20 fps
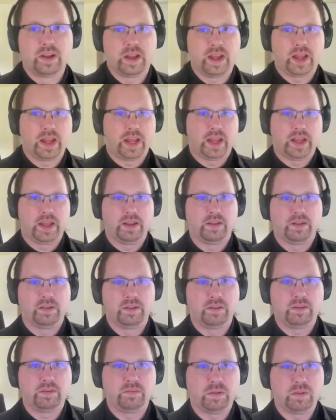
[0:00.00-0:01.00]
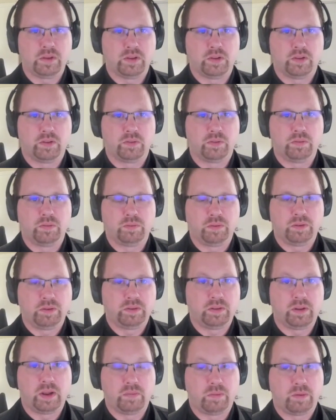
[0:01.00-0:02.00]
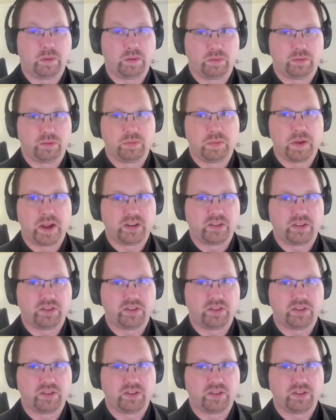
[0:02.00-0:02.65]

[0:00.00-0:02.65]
And, and with respect